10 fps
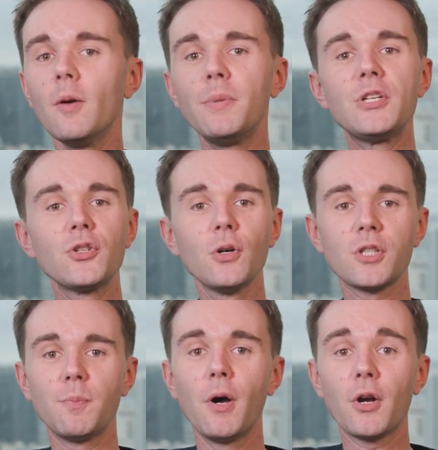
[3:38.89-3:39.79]
Be sure
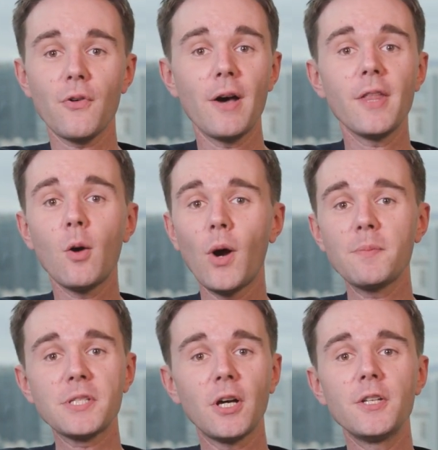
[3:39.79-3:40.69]
to poke around their
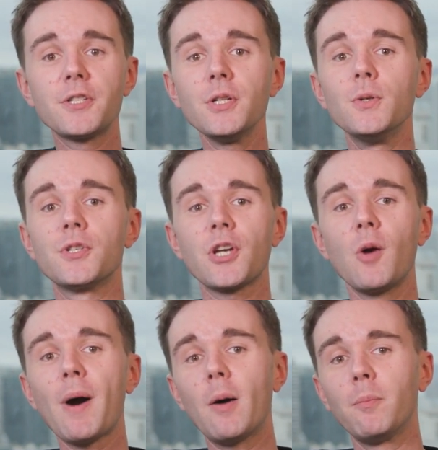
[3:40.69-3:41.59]
website too,
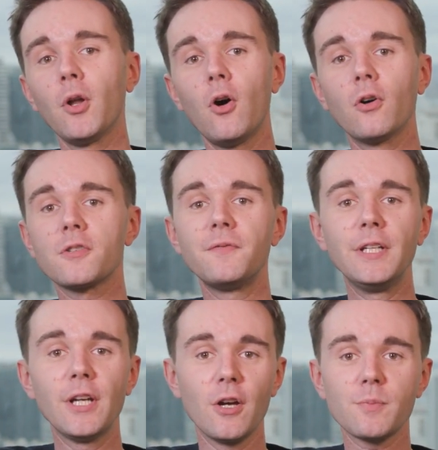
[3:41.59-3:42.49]
scope out blogs,
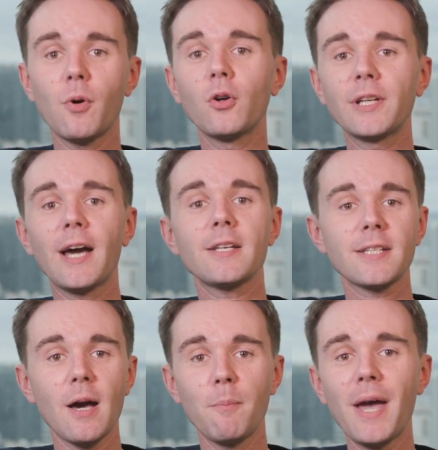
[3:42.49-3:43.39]
videos, podcasts,
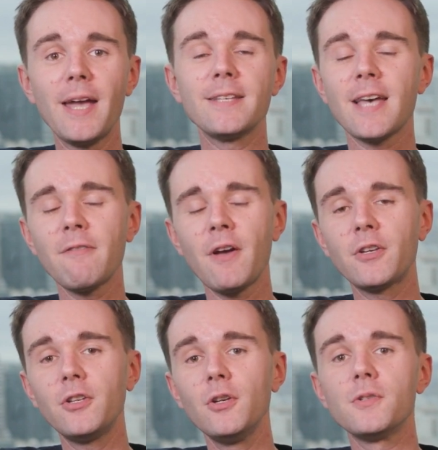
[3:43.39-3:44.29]
campaigns,
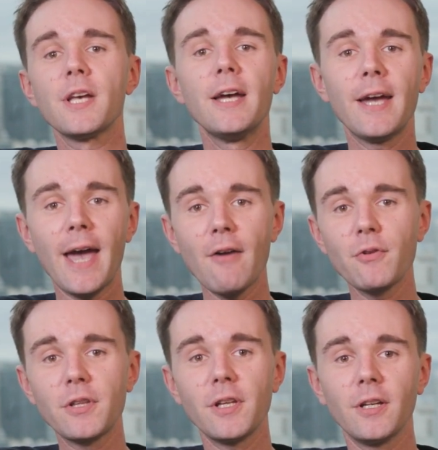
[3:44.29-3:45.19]
FAQs,
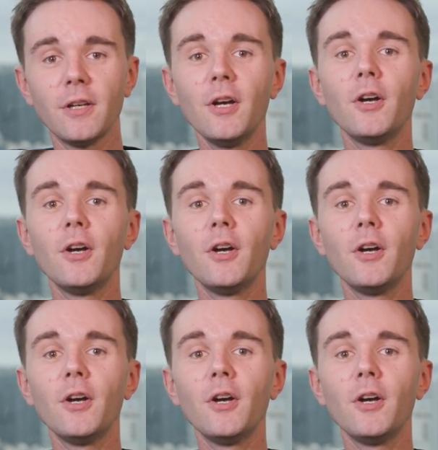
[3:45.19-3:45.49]
everything.